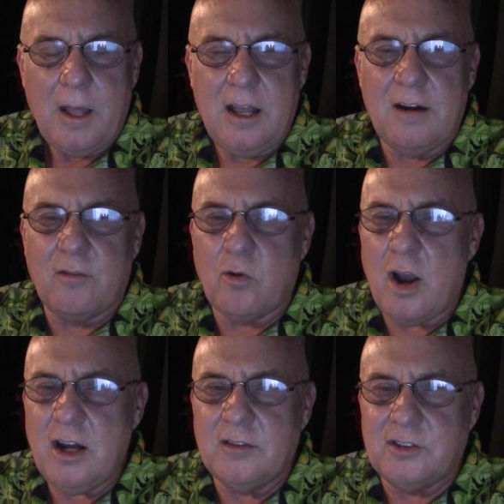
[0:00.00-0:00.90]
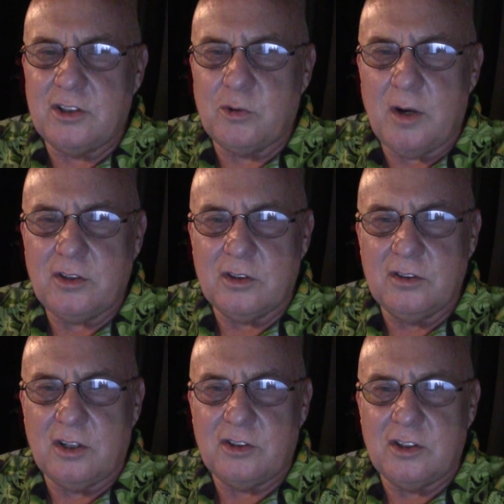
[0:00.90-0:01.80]
in a variety of
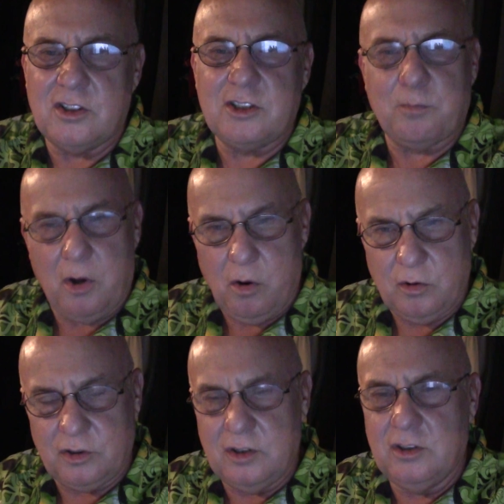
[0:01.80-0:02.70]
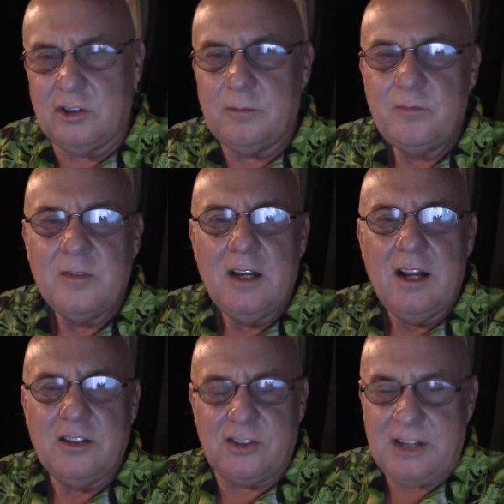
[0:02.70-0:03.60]
situations such as explosions,
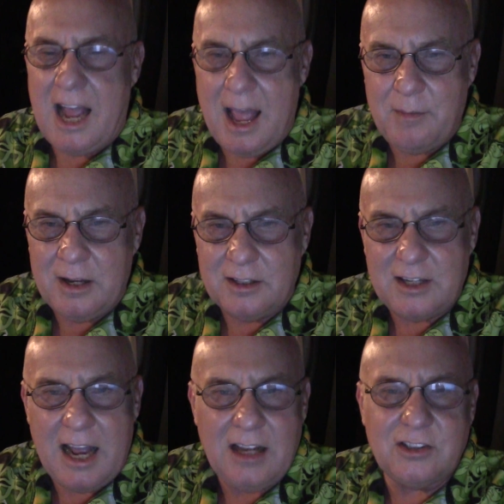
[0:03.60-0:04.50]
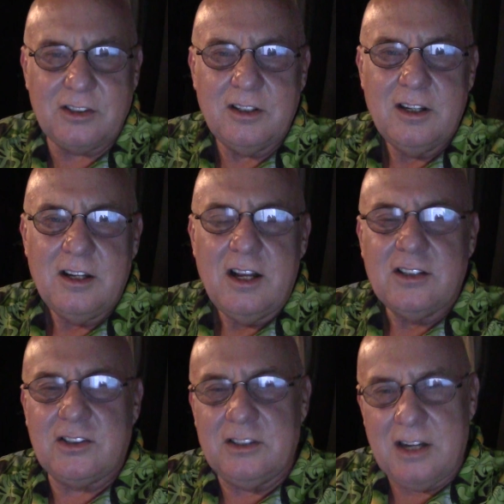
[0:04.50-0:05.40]
stabbing attacks,
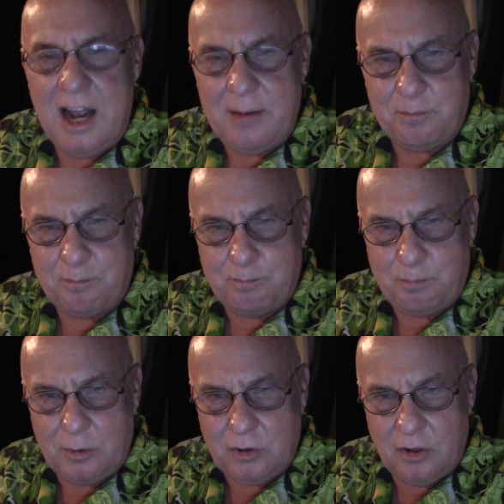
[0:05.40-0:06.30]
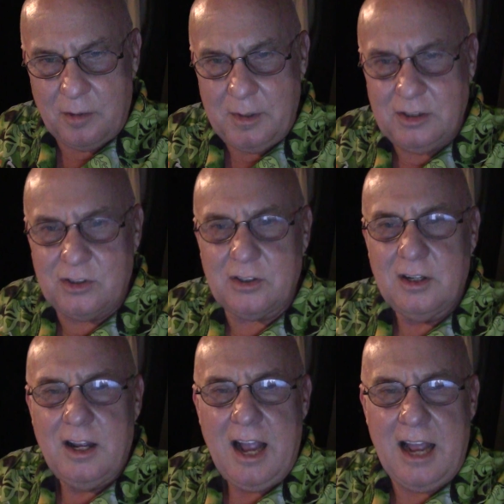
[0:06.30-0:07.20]
sniper tournaments,
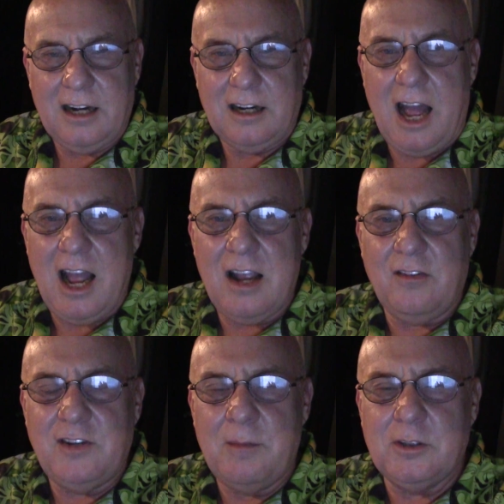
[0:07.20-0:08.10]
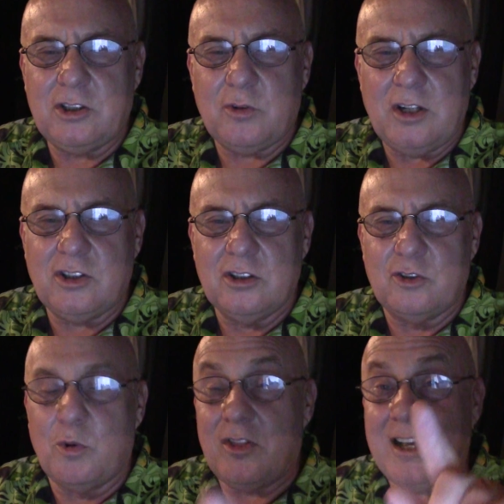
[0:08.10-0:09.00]
and live
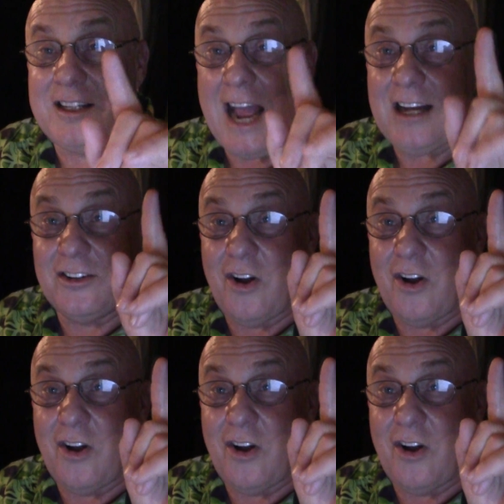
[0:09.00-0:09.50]
demonstrations with attack